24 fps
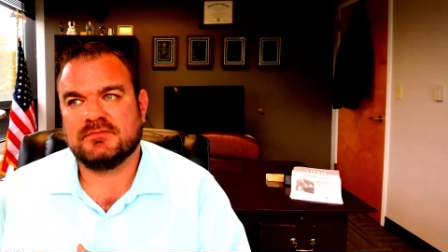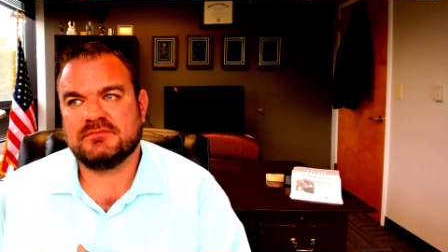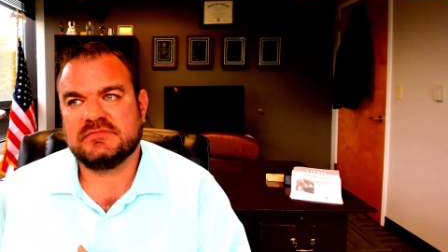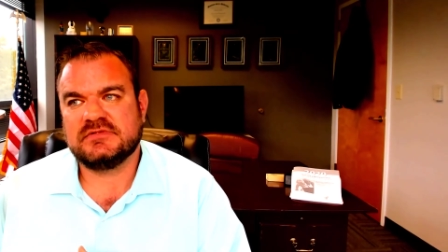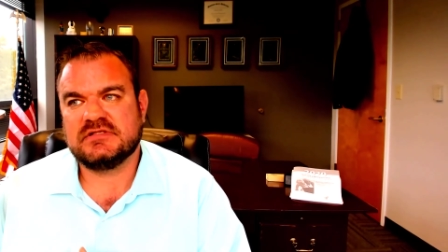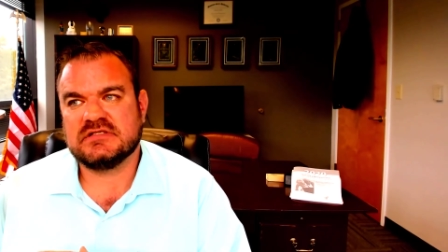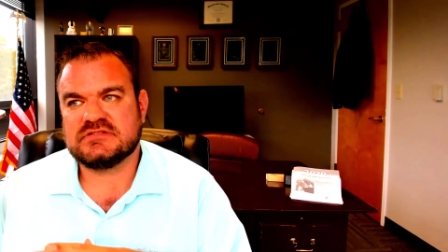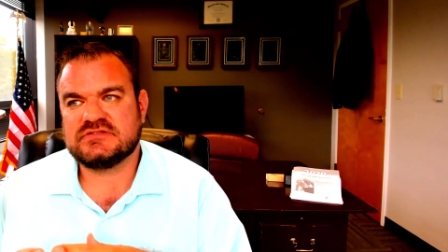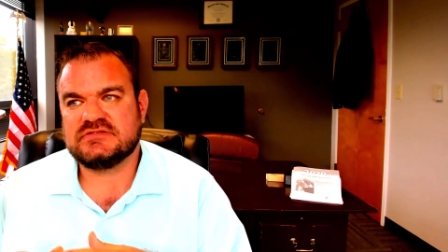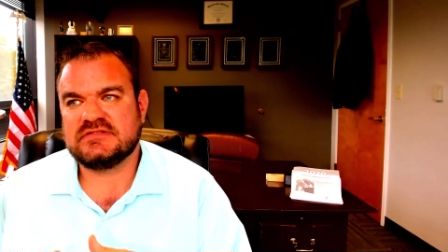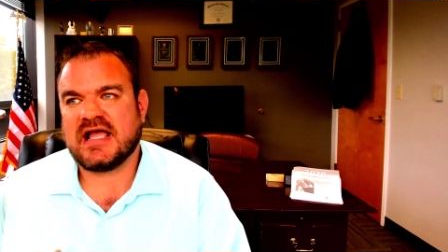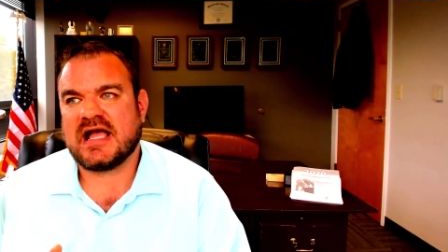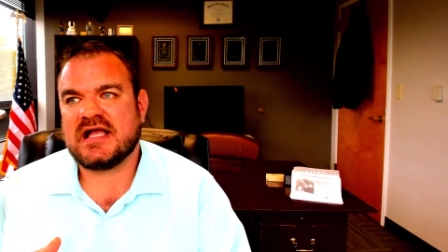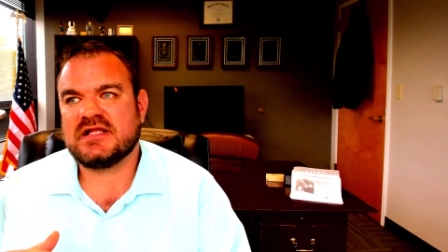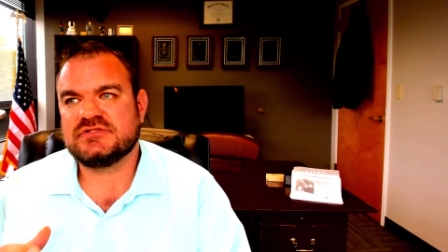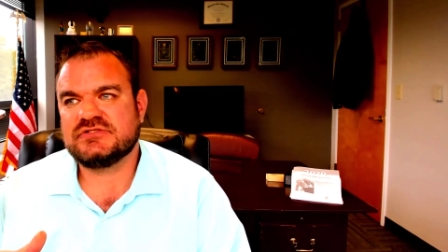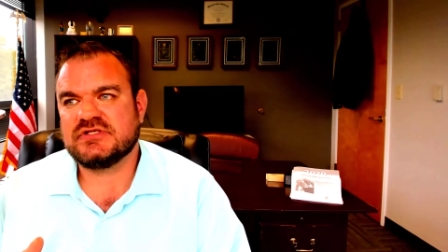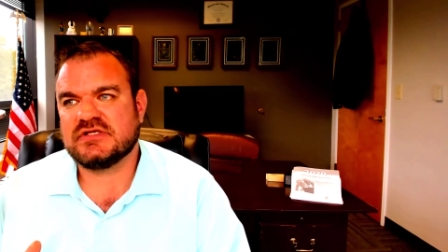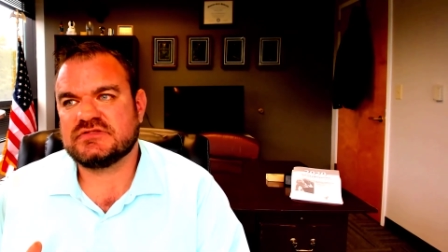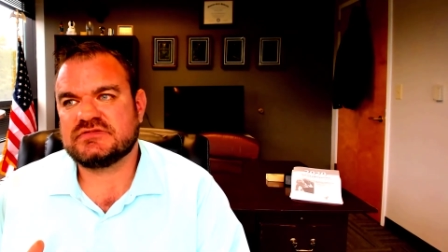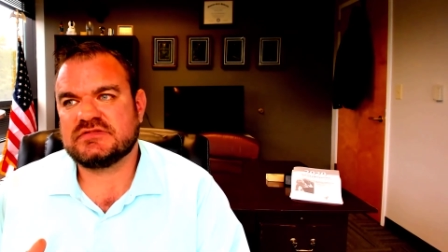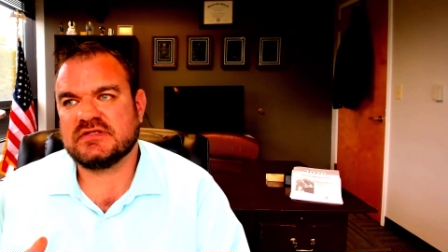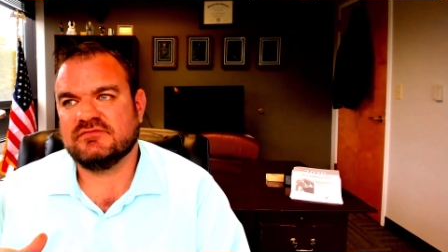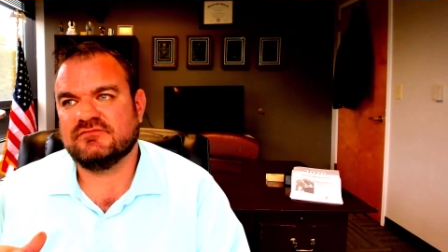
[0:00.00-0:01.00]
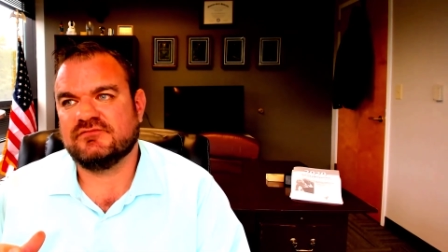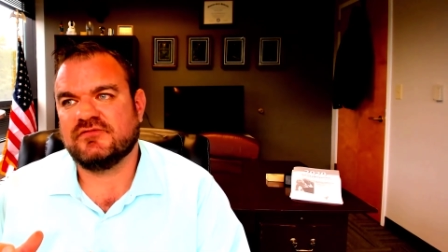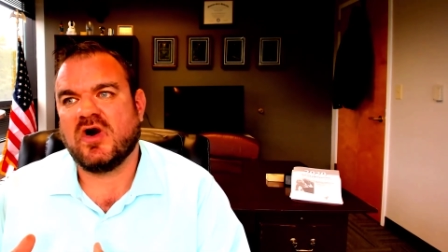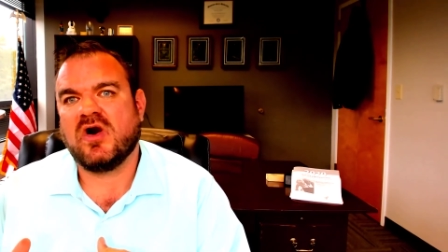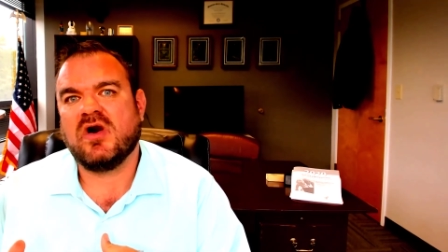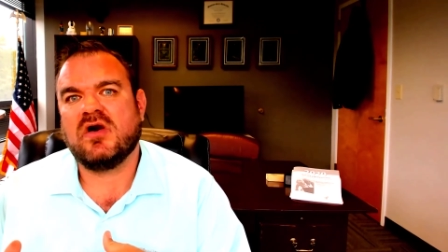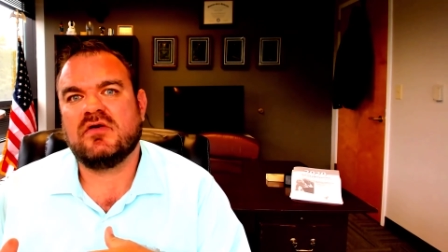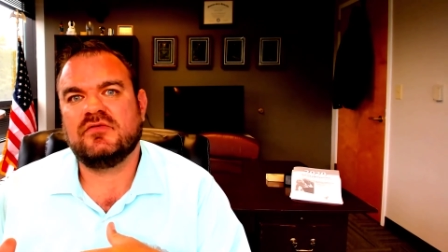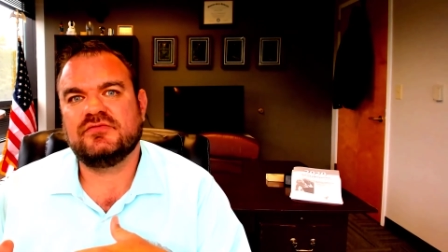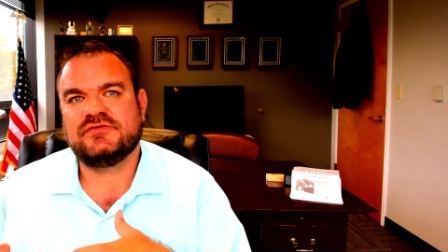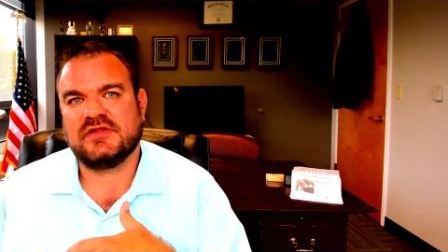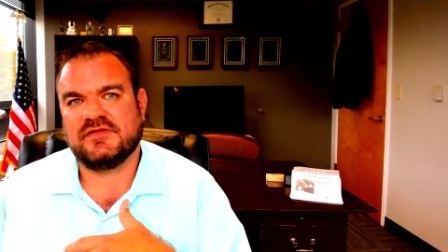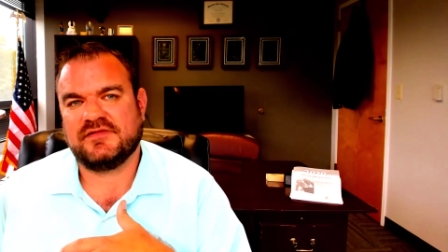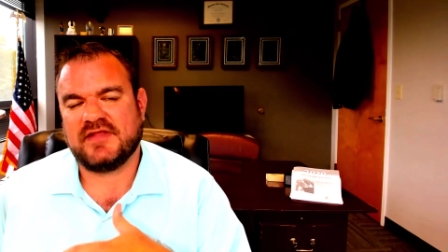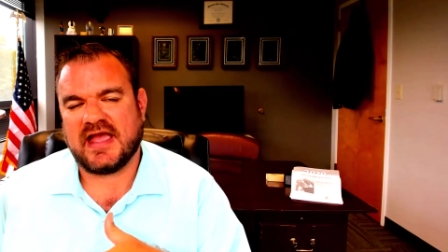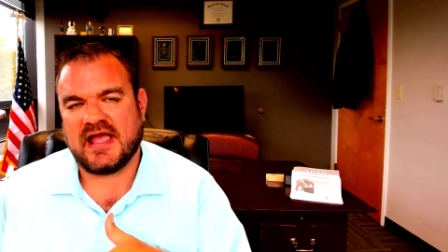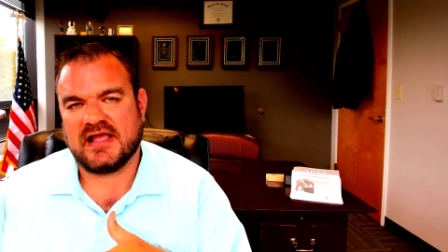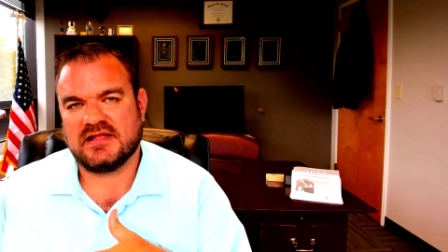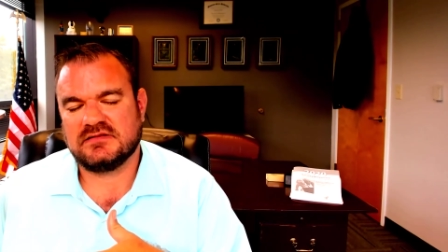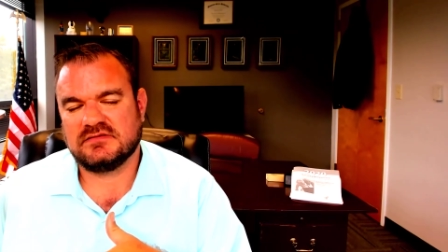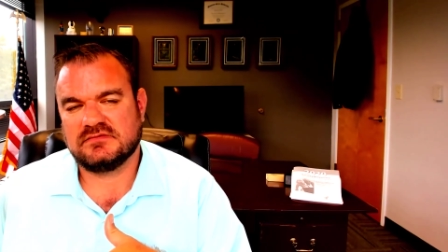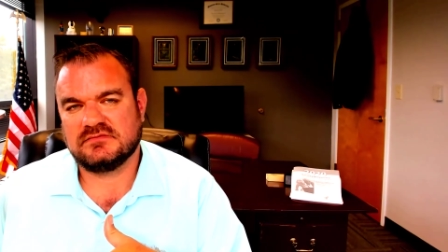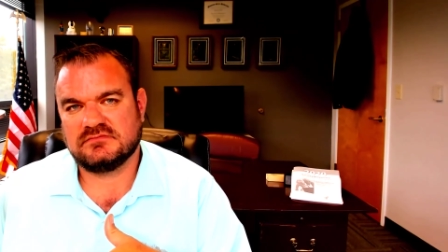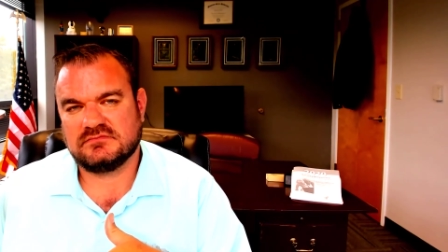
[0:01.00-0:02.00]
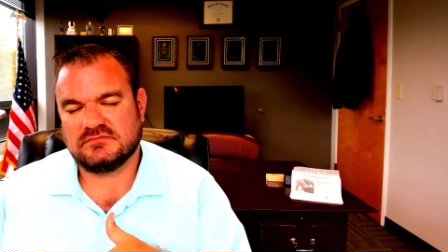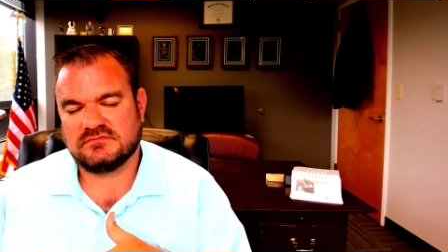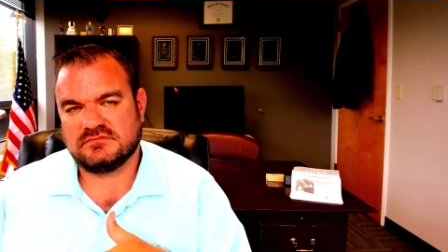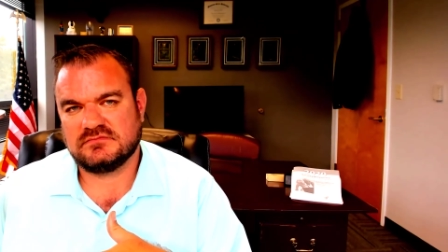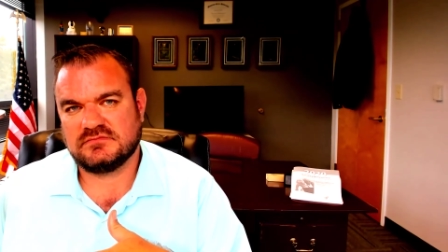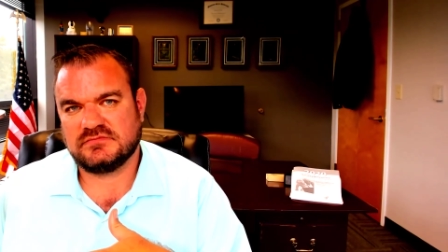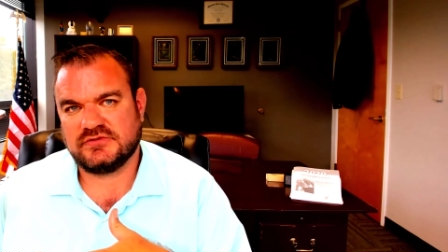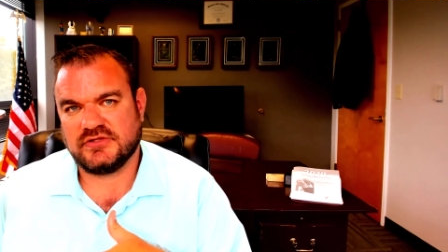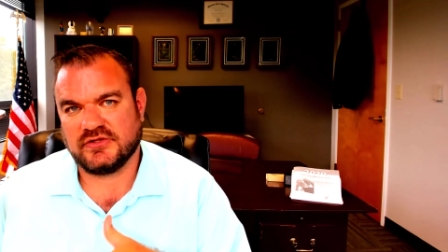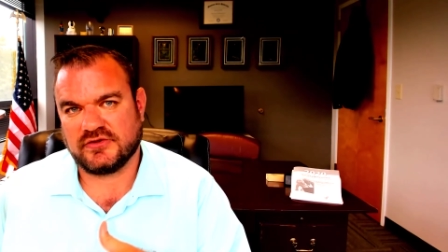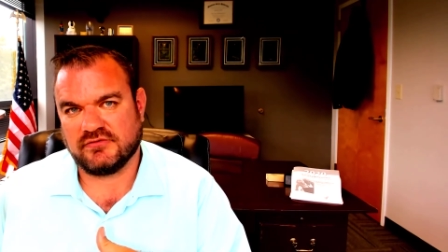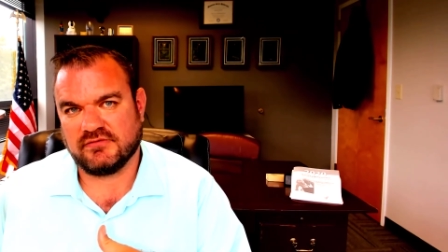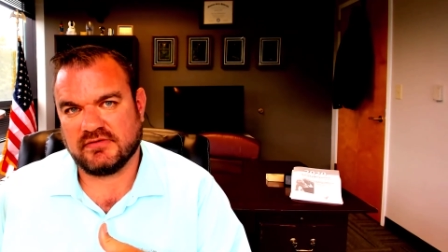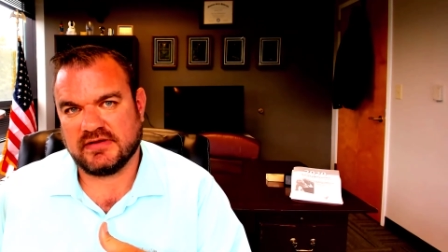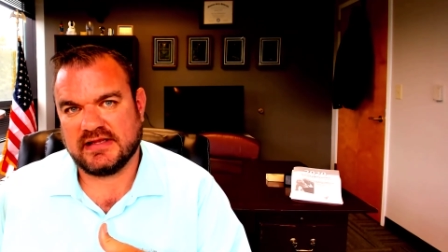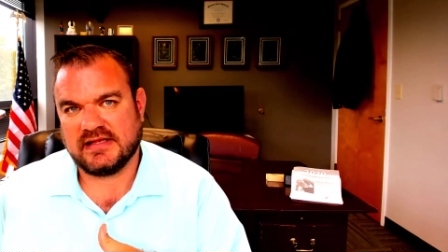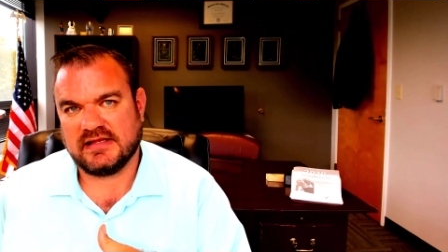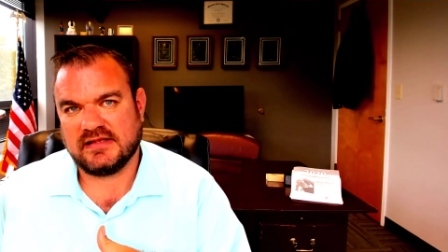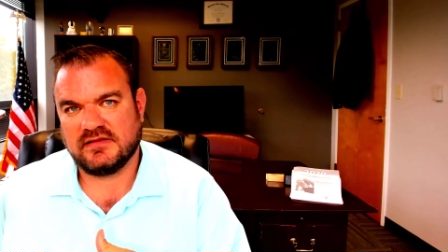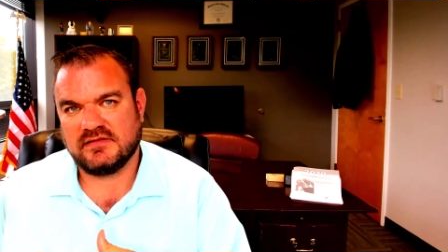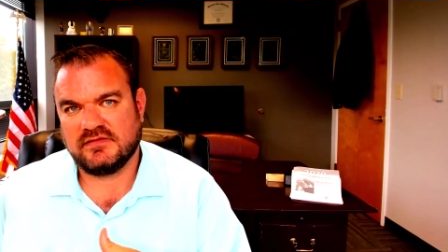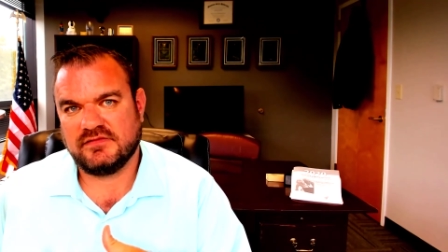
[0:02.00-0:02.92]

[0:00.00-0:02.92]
does not just evolve to that degree.